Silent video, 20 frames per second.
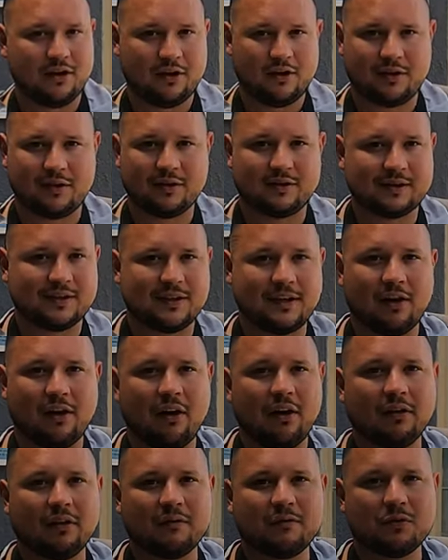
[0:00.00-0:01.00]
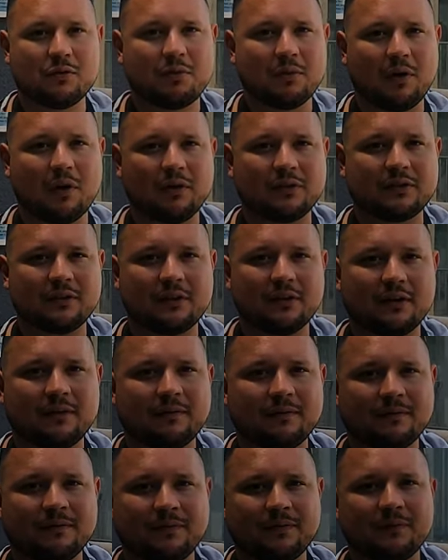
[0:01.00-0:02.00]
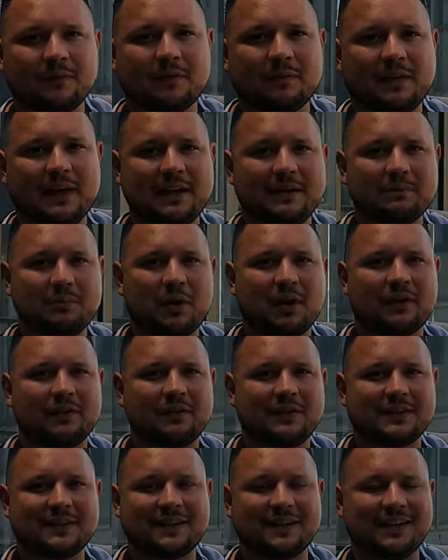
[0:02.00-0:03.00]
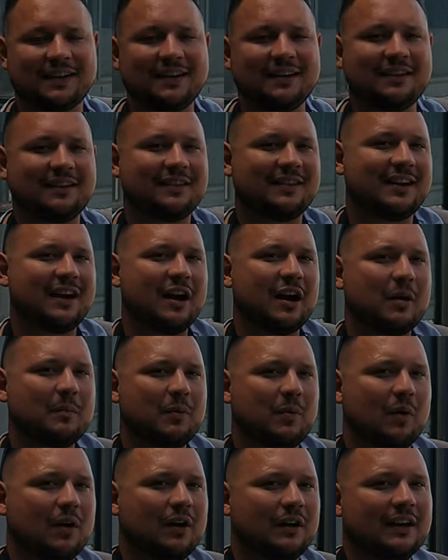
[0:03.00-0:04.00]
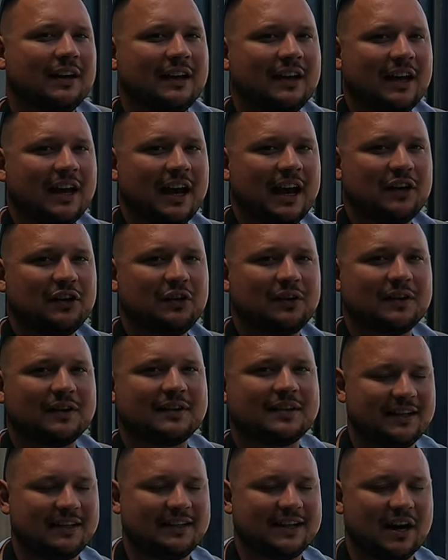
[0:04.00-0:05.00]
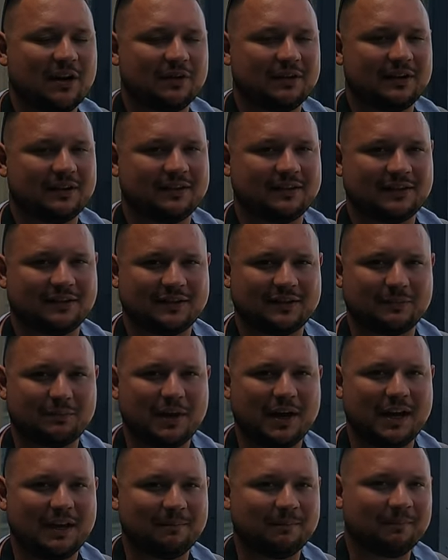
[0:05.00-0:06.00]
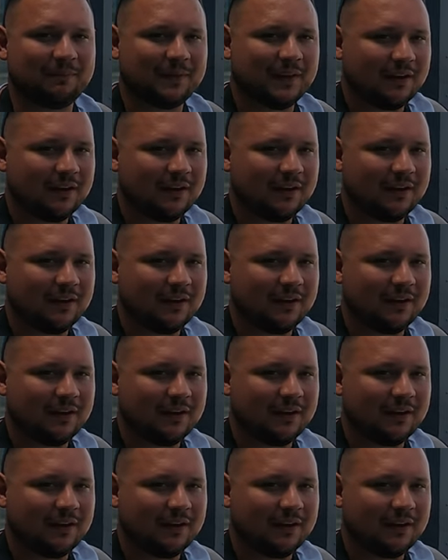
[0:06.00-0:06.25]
You can see all of Gibraltar, the main part of the city, the airport, and you can see down into Spain.